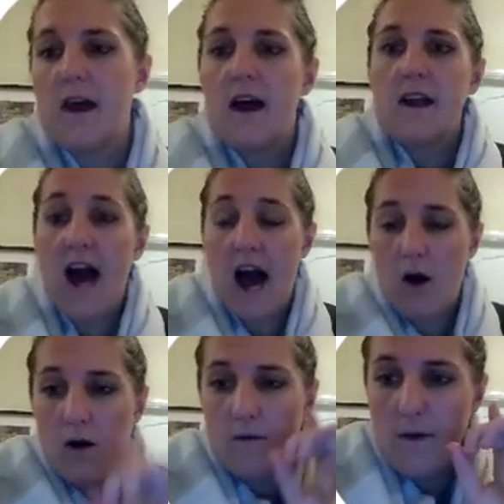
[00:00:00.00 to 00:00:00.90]
Now,
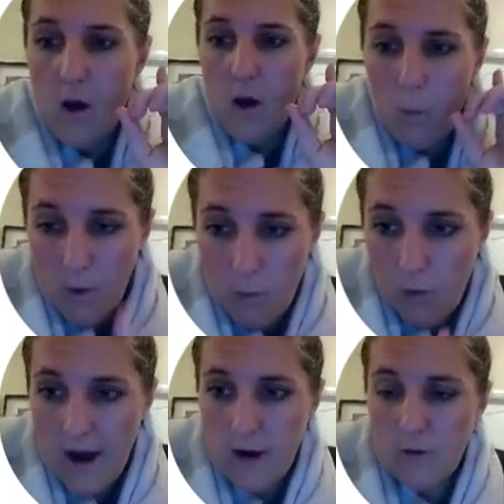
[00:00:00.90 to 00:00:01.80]
what I will
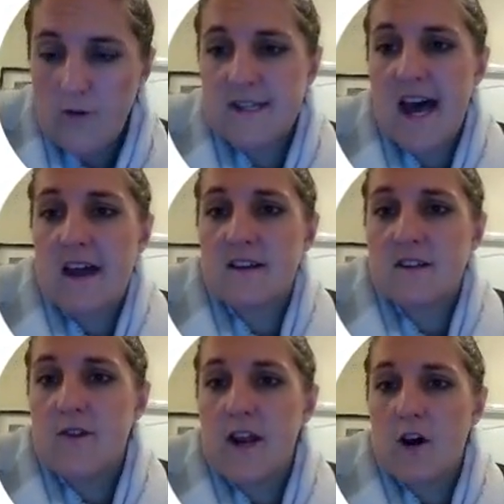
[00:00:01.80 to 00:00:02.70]
end up with saying in this
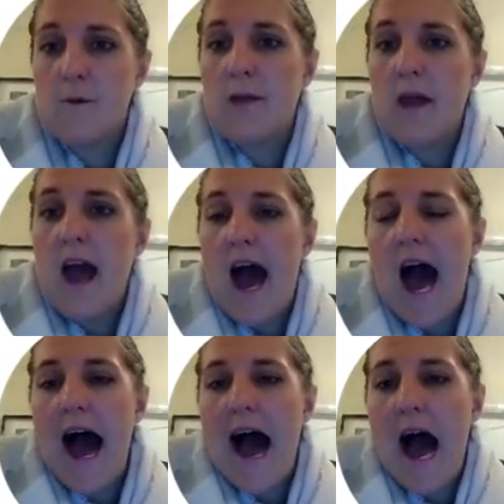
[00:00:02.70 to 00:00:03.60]
video,
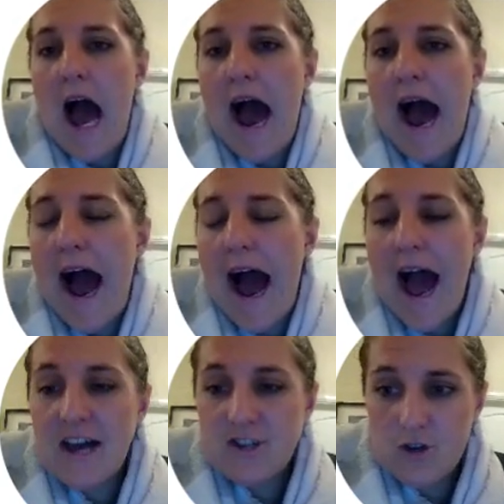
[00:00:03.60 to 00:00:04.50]

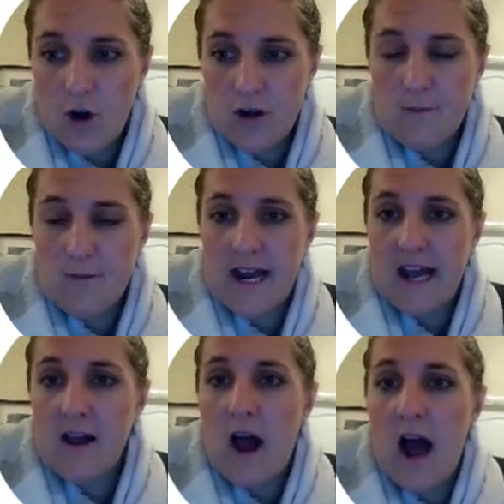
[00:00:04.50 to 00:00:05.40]
as you know at the
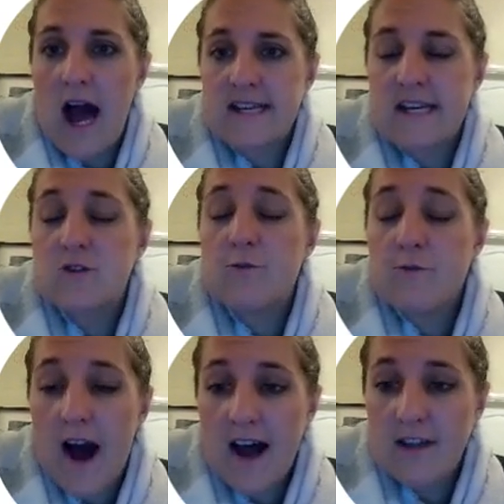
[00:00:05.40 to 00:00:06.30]
beginning, I said to
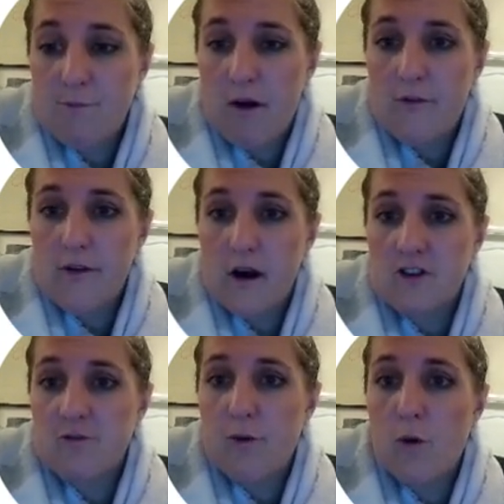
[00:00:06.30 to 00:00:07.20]
find the profit and
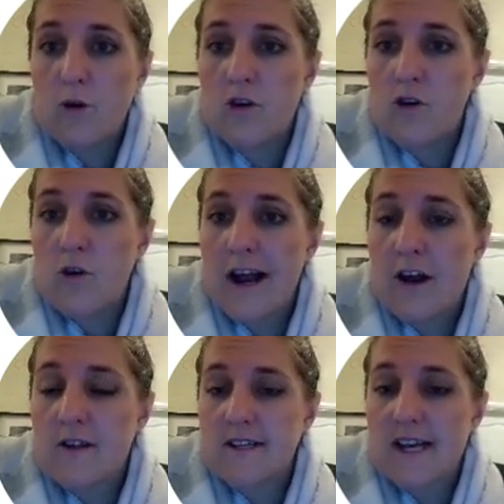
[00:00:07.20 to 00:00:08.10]
loss report, you
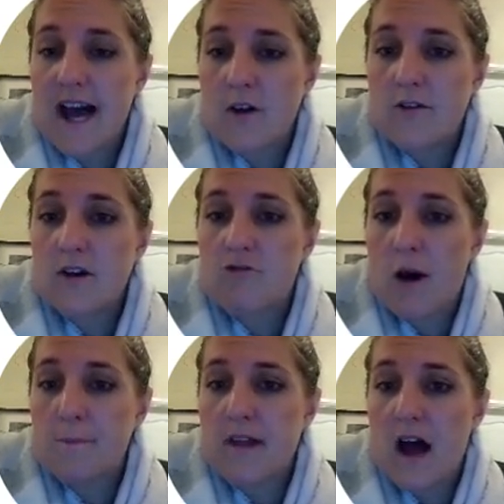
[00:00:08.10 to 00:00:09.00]
click on this accounting
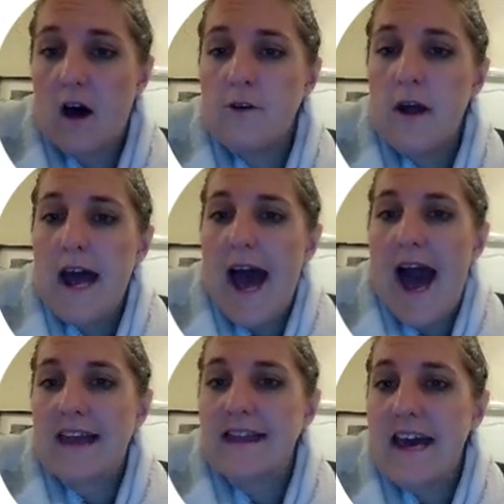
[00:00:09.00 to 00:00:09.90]
drop down,
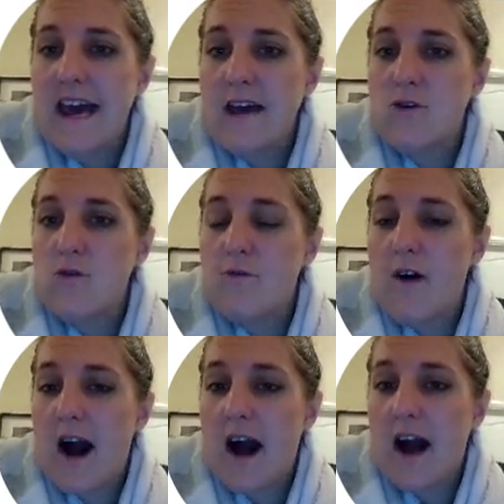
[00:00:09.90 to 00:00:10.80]
and there you
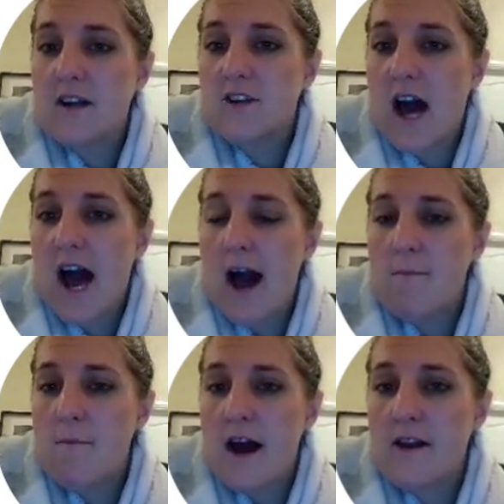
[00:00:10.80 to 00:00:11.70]
find
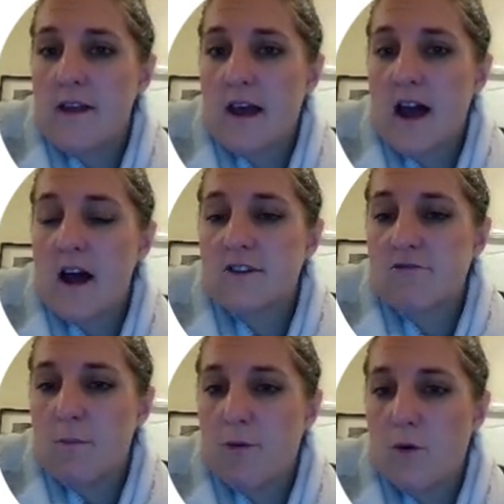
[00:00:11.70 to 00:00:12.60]
under the accounting
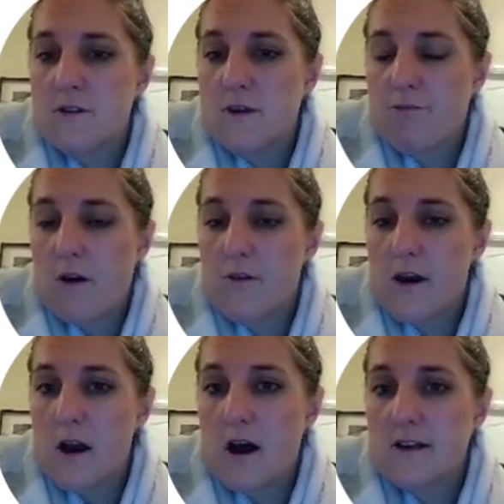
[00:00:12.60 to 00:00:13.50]
reports, the profit
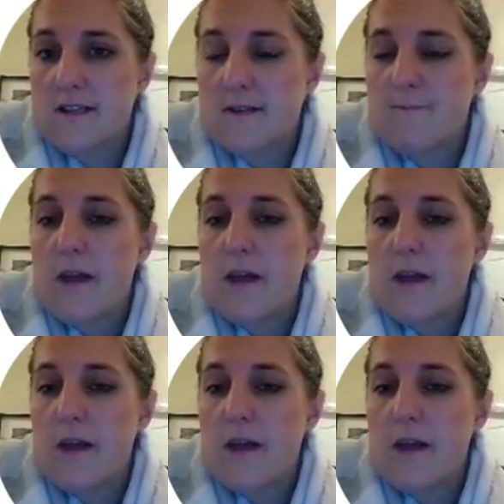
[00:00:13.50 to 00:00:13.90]
and loss.